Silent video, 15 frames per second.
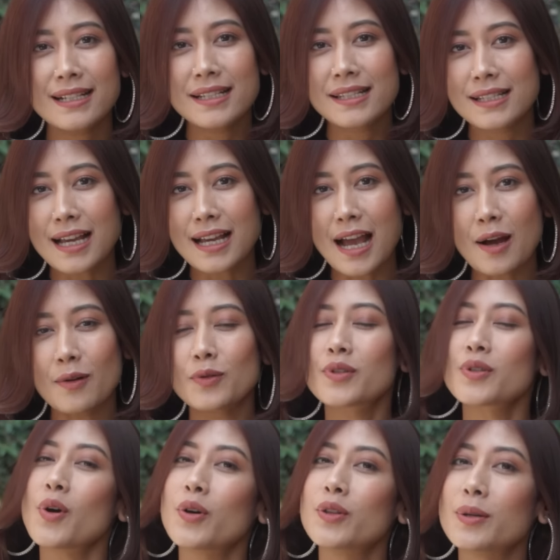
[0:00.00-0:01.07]

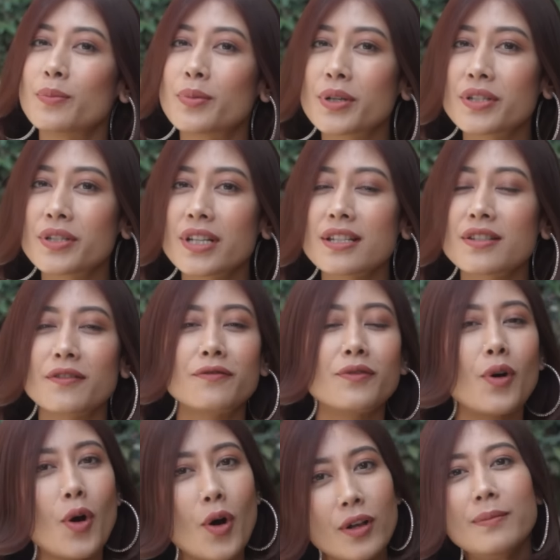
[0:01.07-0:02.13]
discount on the purchase of
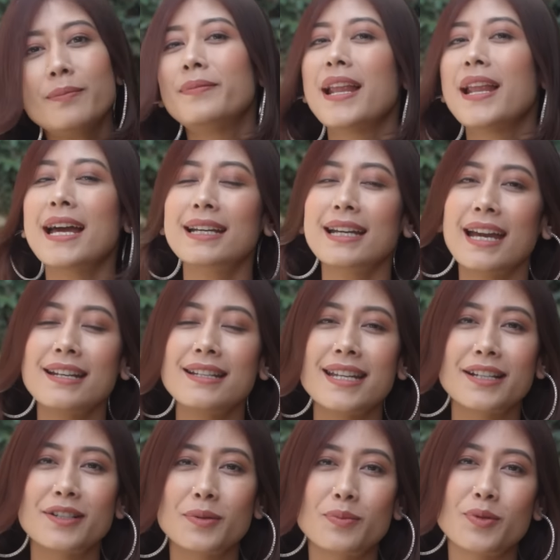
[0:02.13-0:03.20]
all Black &
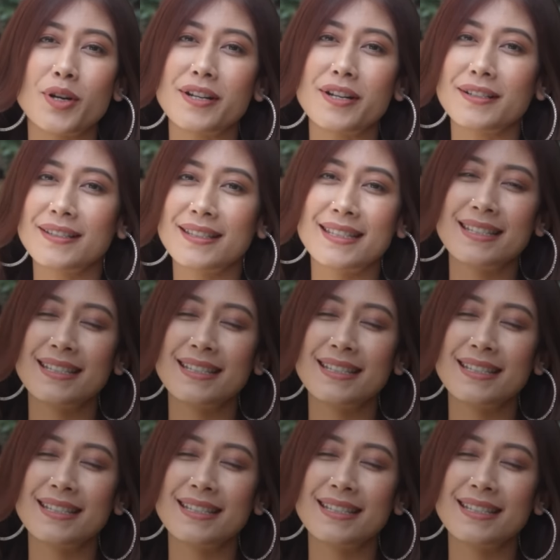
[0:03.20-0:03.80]
Decker products.